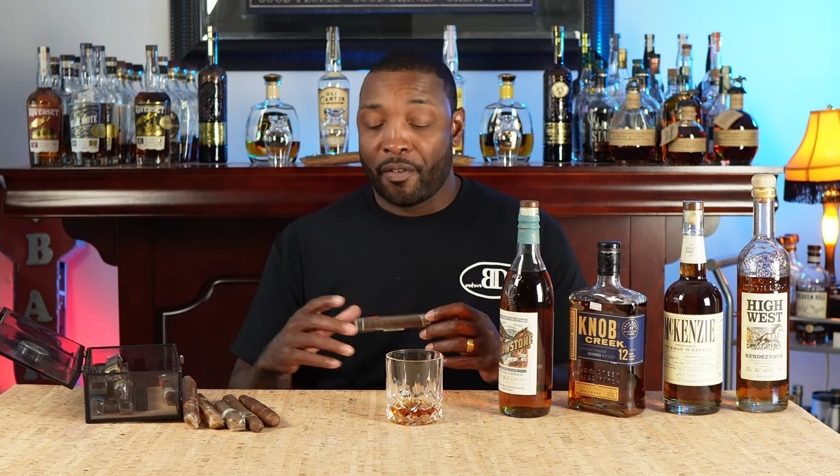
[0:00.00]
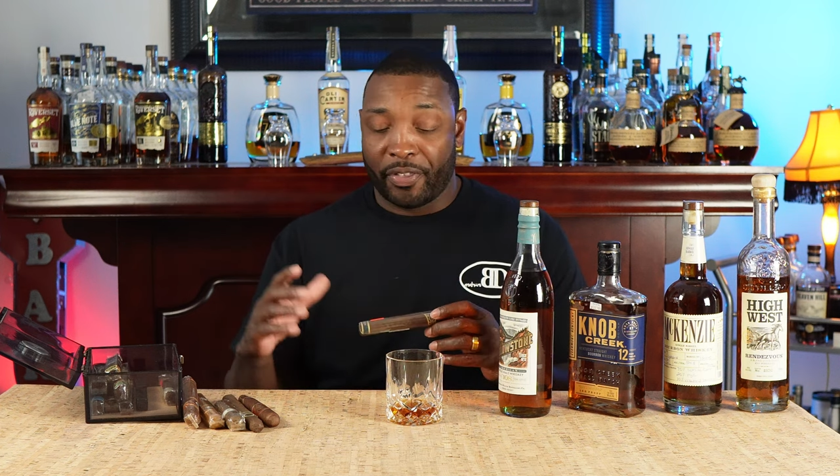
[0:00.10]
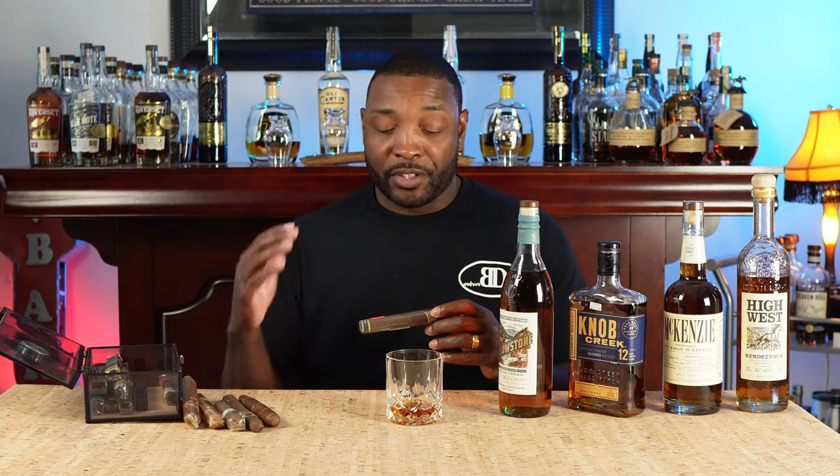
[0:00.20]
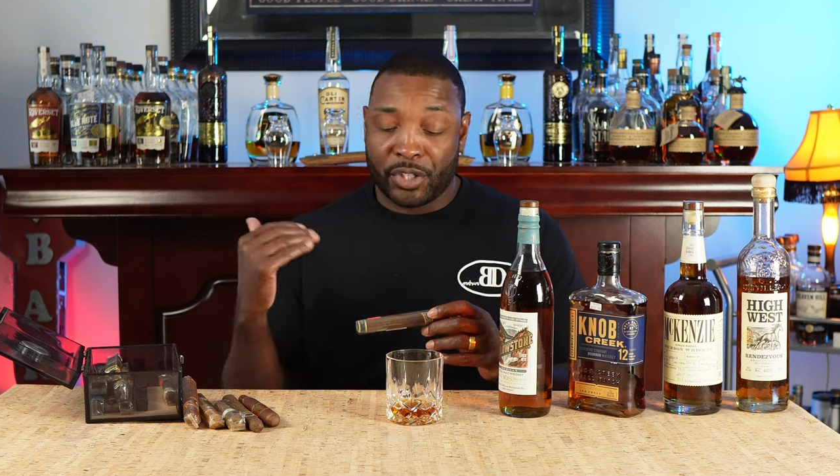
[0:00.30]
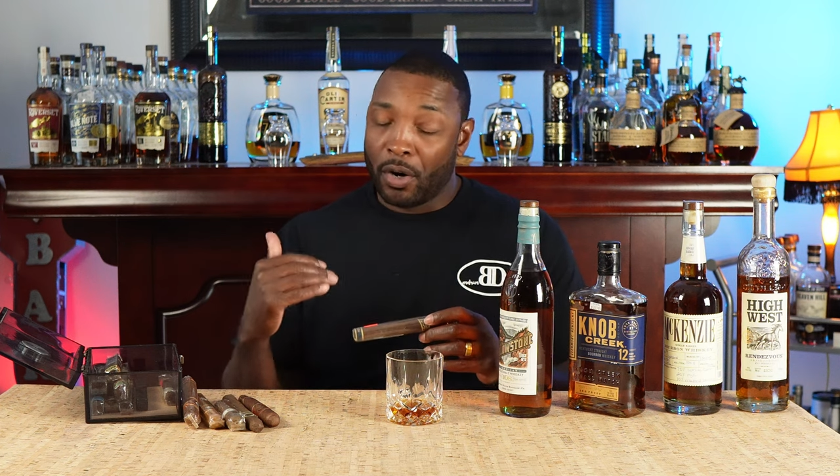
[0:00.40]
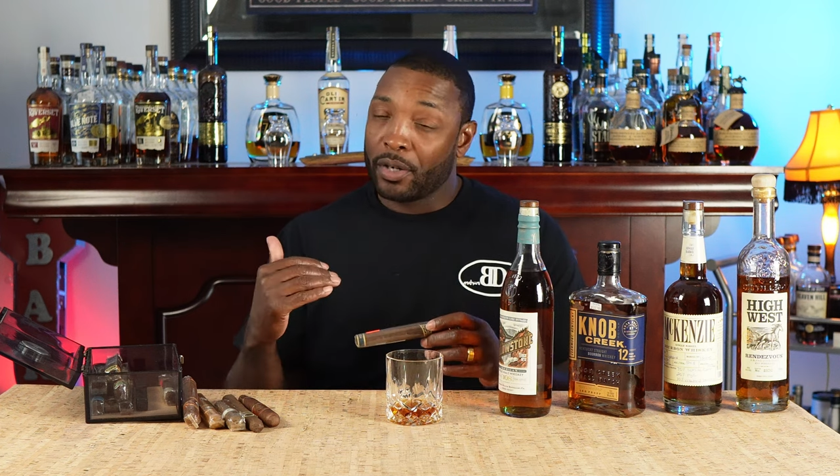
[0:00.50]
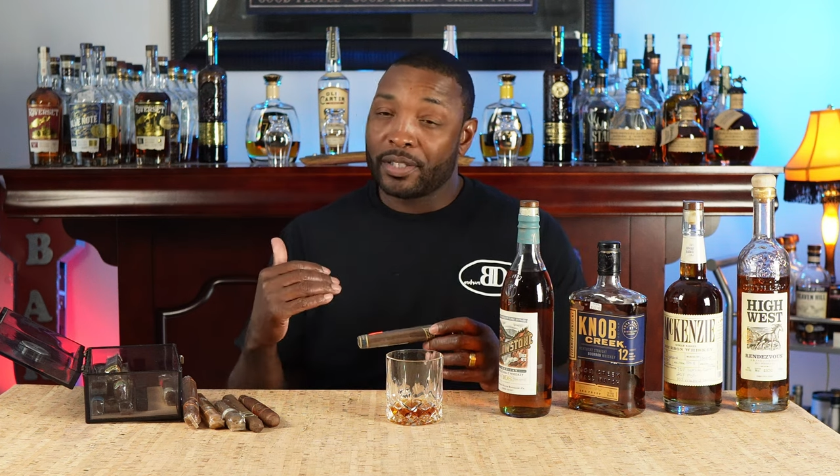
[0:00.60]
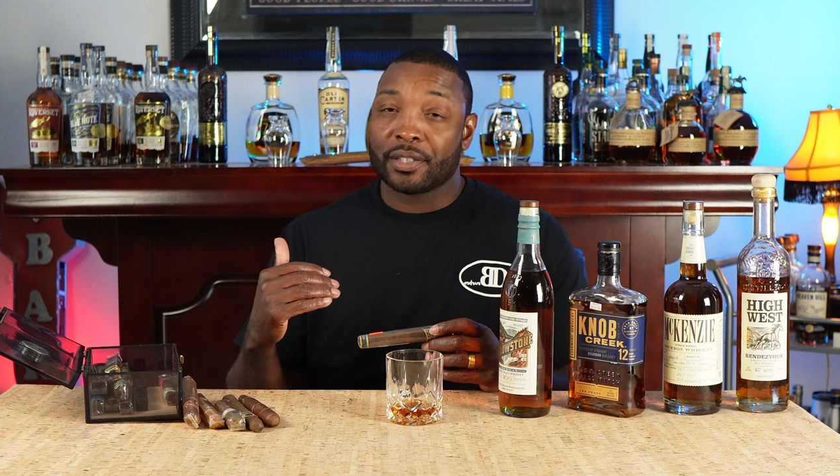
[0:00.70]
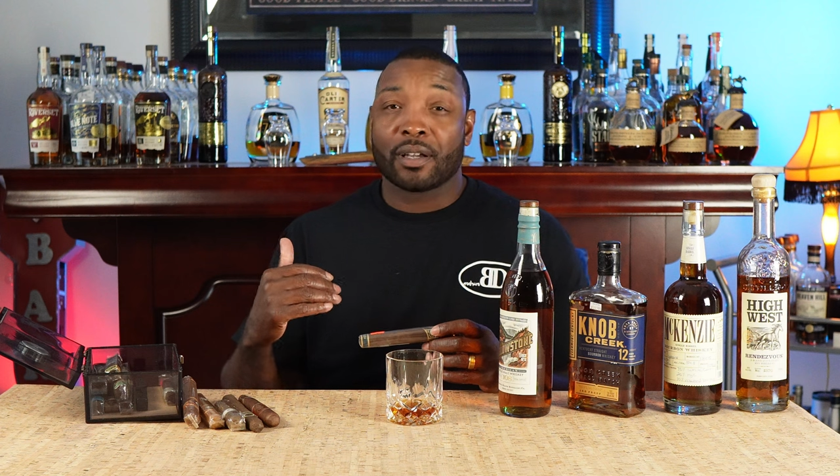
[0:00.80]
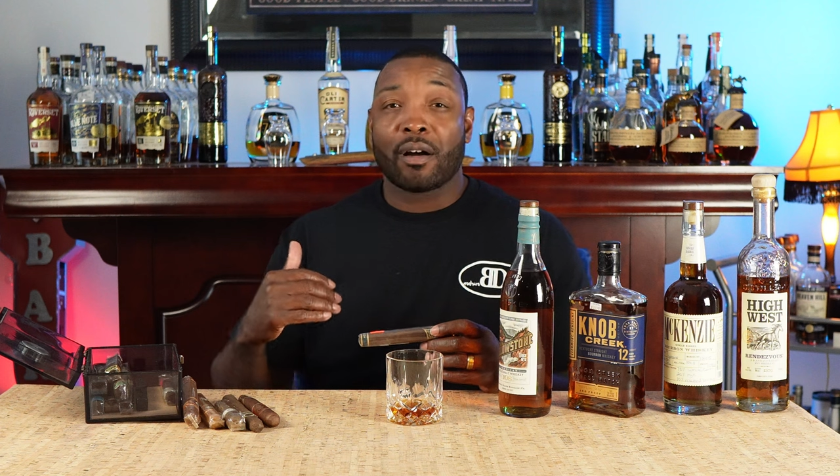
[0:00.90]
the char in the
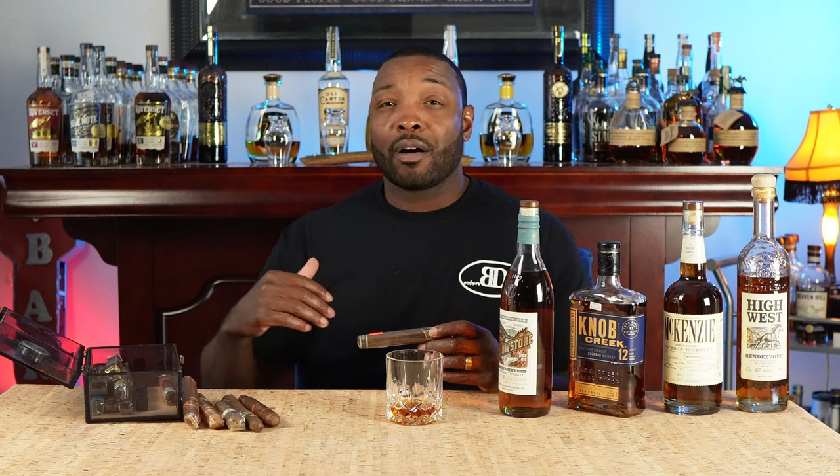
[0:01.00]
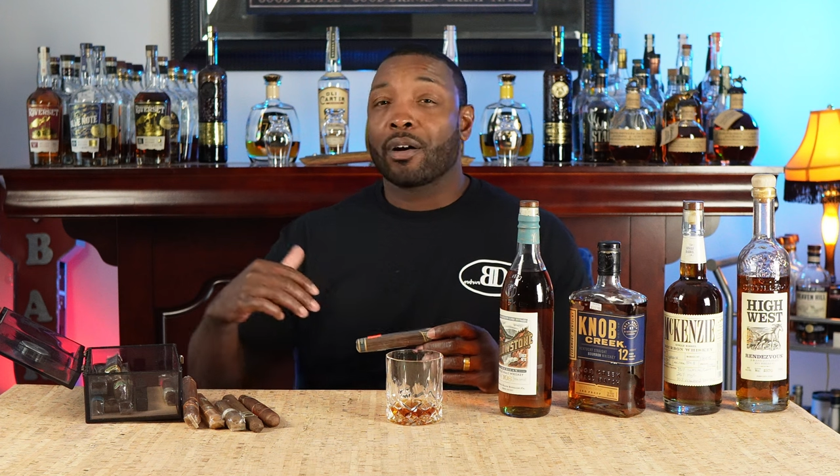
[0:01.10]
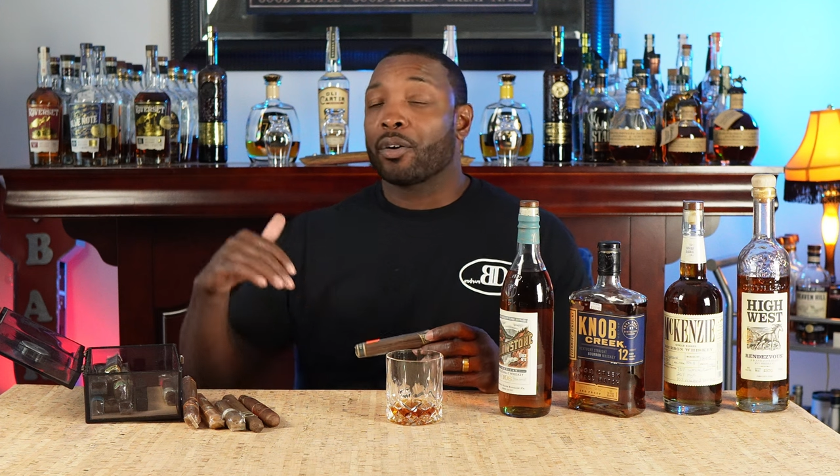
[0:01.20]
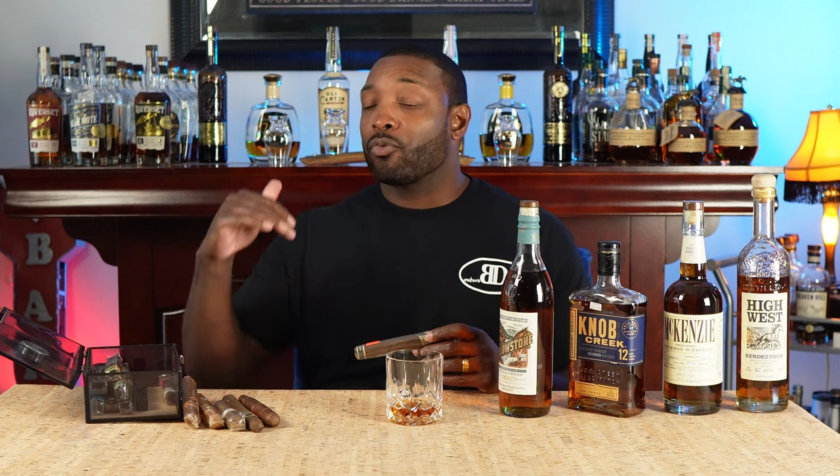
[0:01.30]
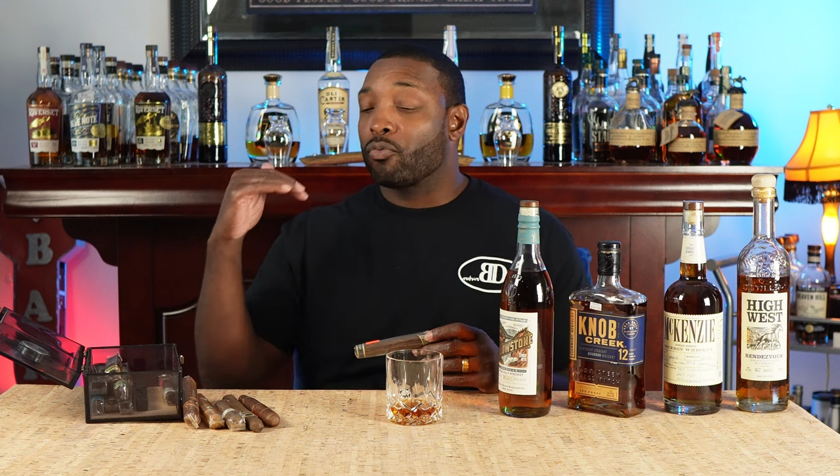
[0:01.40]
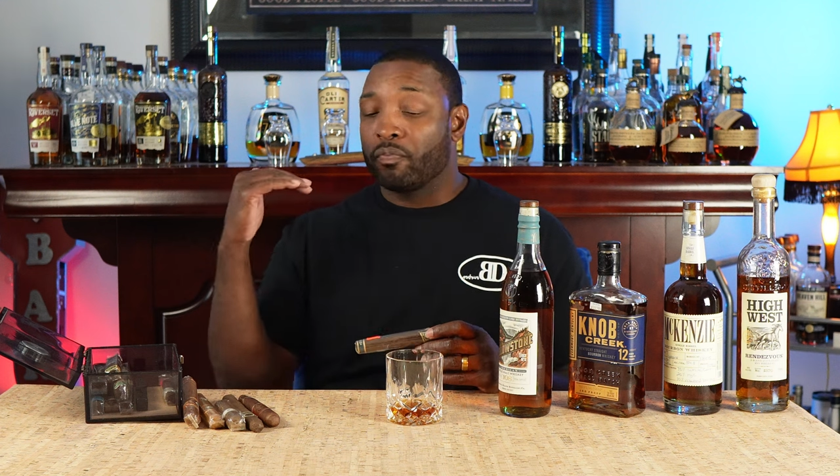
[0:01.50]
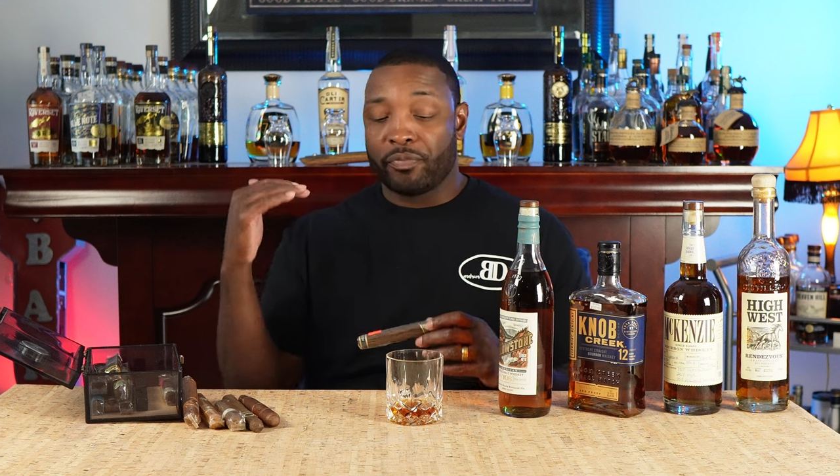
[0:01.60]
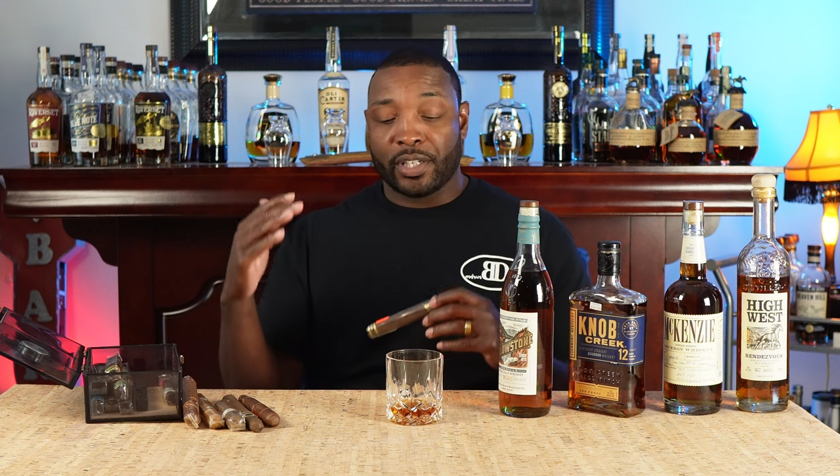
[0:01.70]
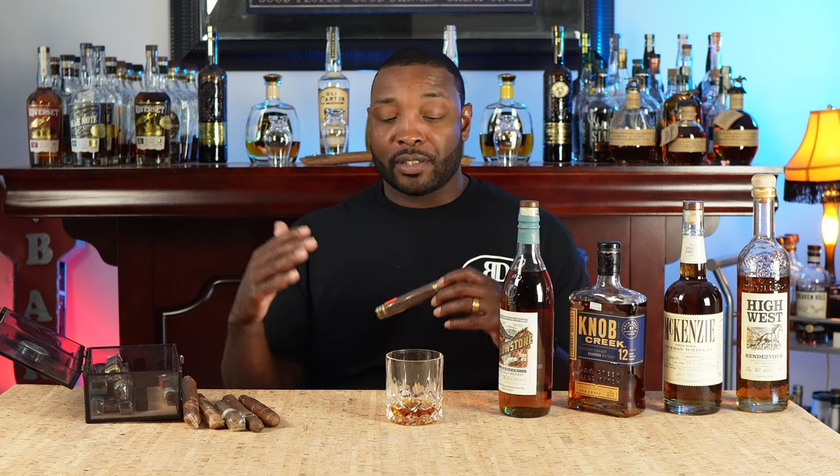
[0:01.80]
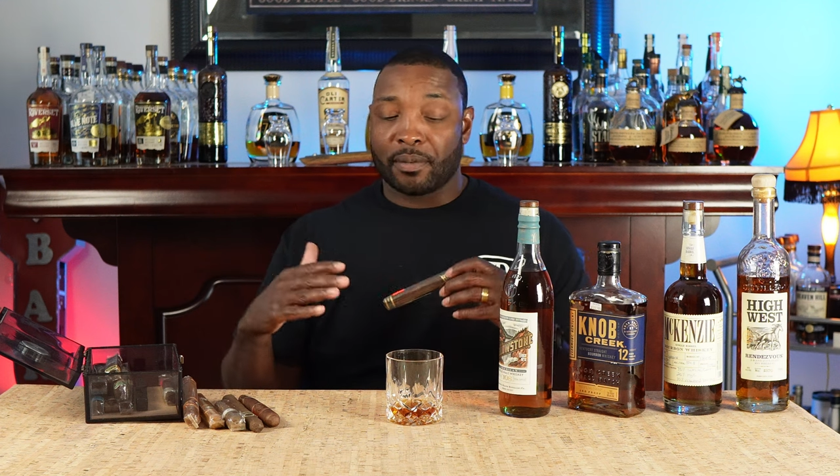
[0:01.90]
cigar
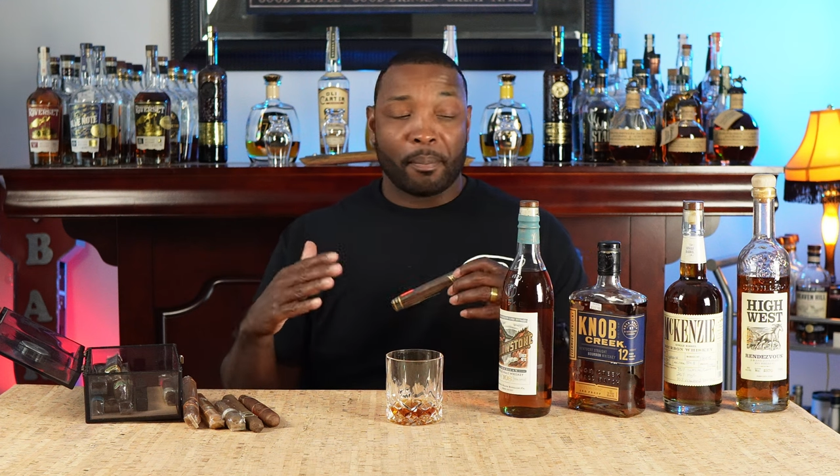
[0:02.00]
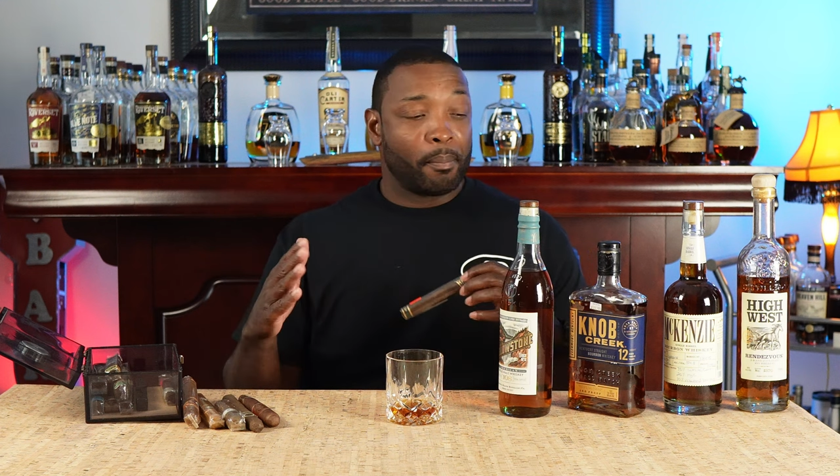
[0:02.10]
just